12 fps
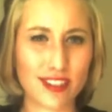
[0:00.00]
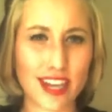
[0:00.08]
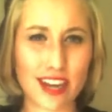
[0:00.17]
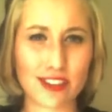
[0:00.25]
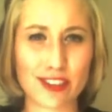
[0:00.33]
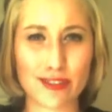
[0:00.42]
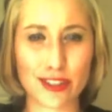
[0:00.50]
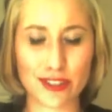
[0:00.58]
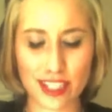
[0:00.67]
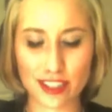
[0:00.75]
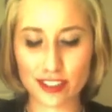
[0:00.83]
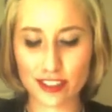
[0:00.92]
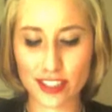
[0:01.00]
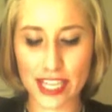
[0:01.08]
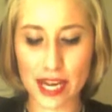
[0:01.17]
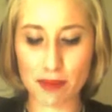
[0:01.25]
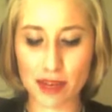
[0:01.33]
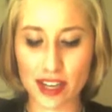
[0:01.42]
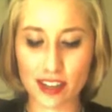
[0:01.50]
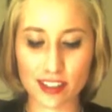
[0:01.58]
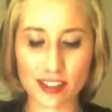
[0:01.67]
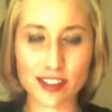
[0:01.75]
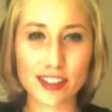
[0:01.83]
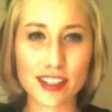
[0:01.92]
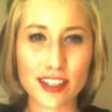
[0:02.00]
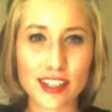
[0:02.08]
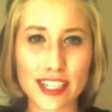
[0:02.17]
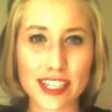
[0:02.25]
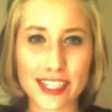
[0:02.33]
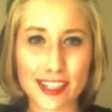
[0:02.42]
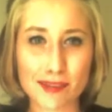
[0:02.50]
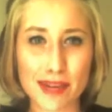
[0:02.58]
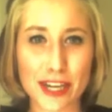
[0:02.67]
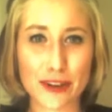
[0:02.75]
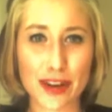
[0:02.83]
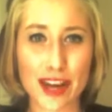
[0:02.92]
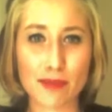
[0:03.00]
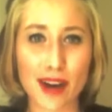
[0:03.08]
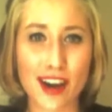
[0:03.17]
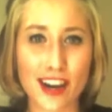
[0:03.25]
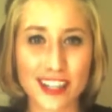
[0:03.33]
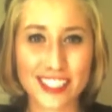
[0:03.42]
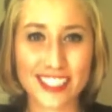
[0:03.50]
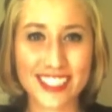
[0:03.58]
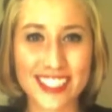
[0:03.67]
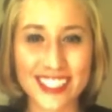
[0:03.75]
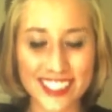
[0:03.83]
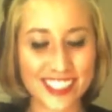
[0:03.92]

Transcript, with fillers: I don't even know what that can be a color. I need to get out my crayon box.